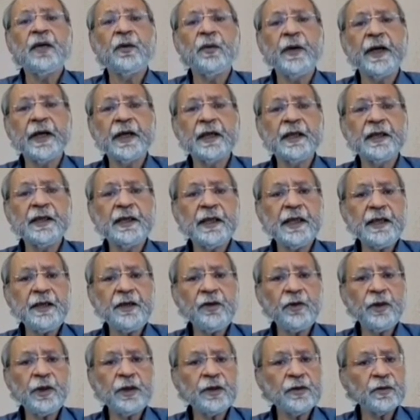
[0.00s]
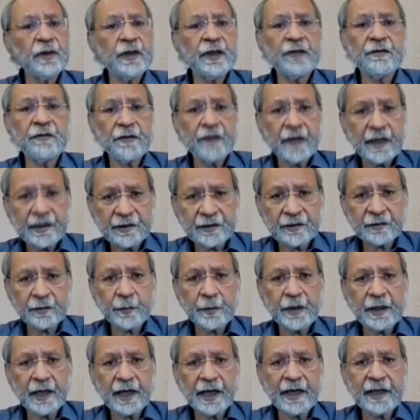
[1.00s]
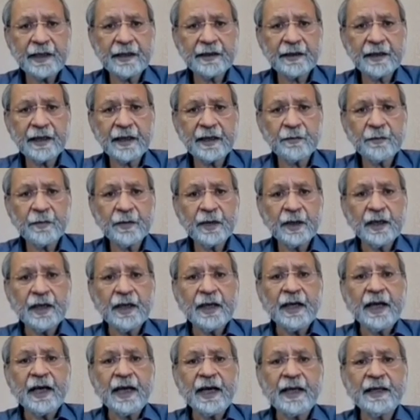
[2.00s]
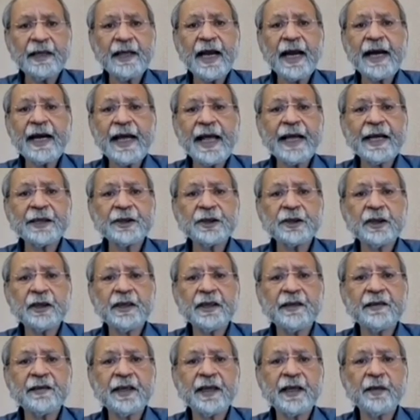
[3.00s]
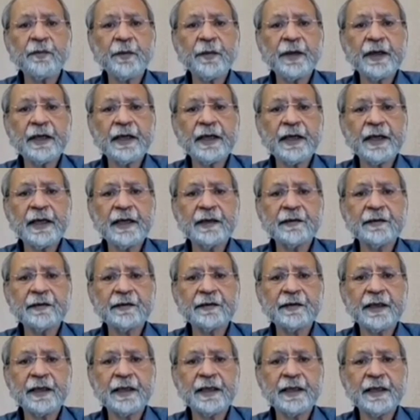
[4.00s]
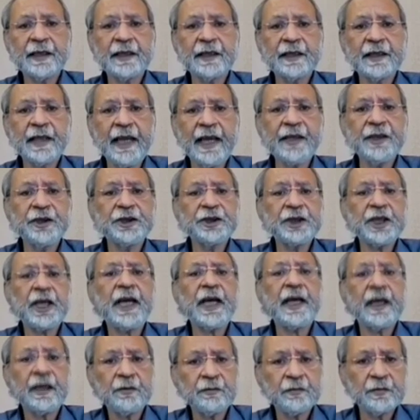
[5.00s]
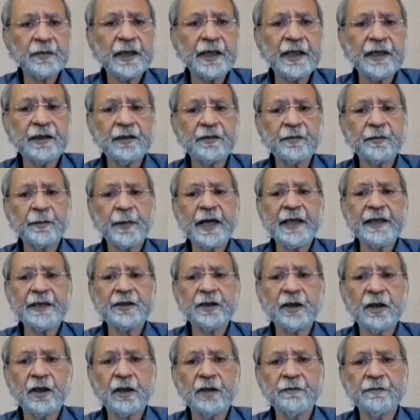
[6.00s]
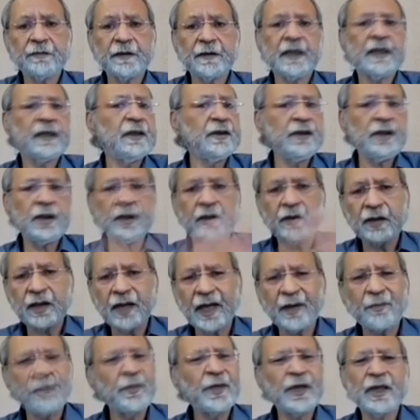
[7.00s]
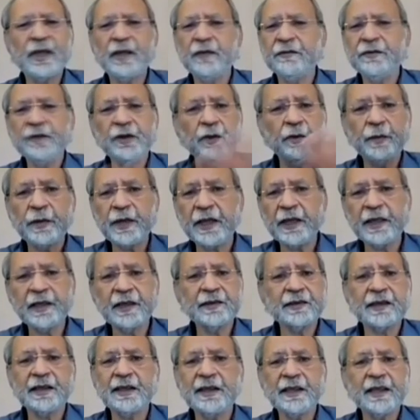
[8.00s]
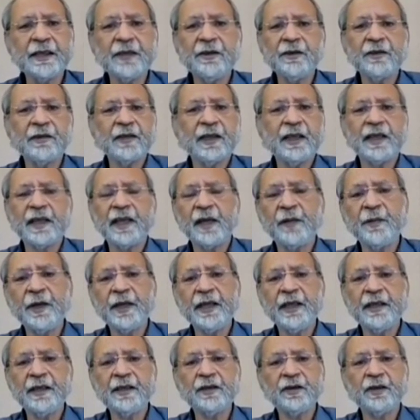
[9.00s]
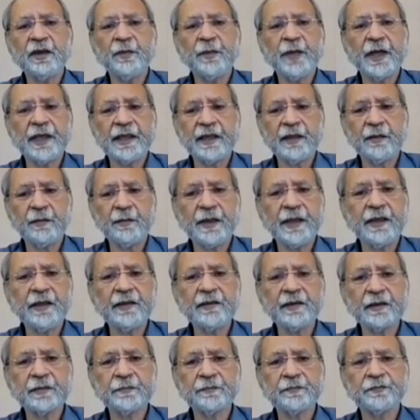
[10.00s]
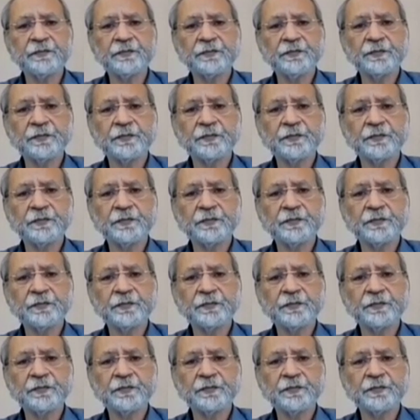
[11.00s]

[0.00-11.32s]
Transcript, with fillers: We're continuing to invest behind them and that actually is helping us uh, gain share in spite of uh, you know number of new players continuously coming into the marketplace.